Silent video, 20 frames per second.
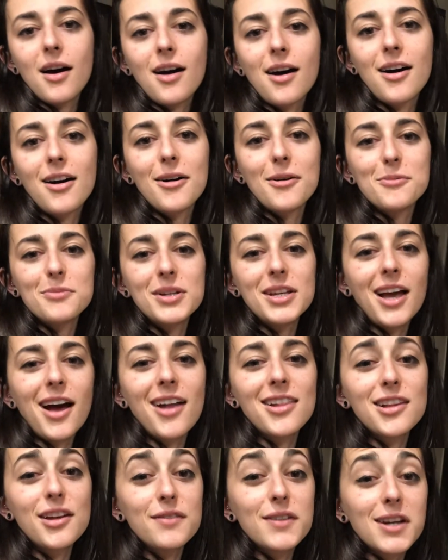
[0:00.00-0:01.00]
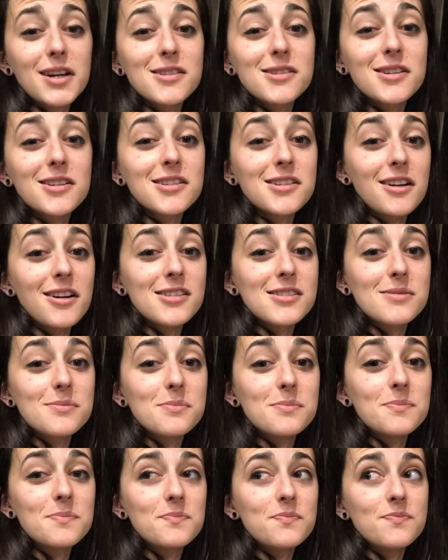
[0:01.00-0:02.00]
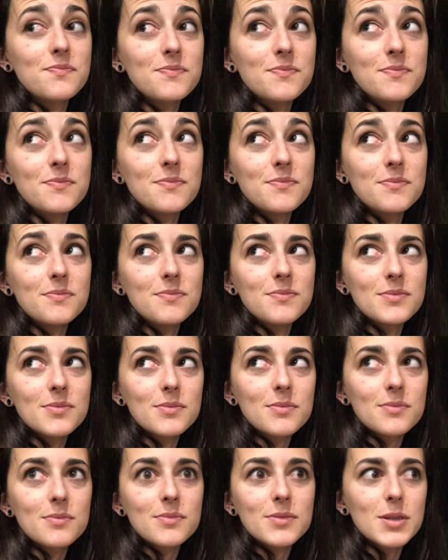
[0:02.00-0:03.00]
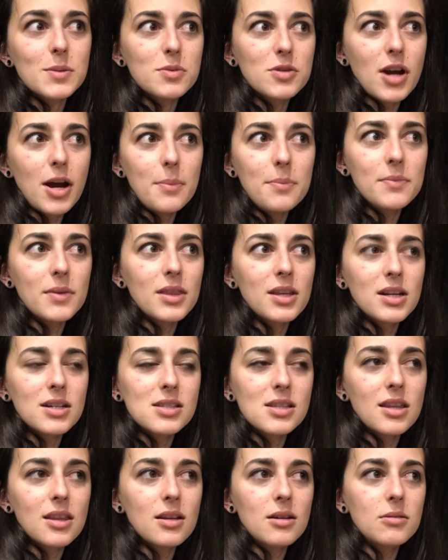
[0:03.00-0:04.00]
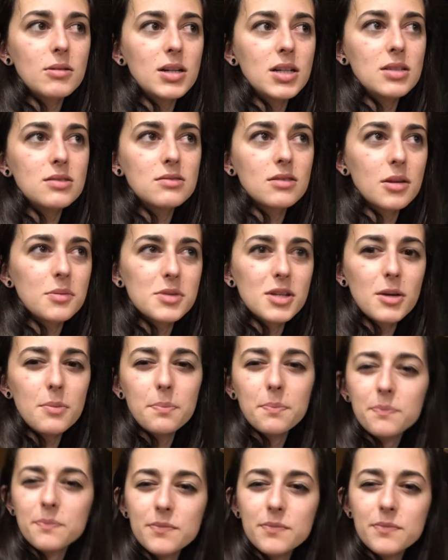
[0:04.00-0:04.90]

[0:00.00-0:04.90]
But yeah, I love you guys. You guys are awesome. Subscribe. I think I said that already. Thumbs up.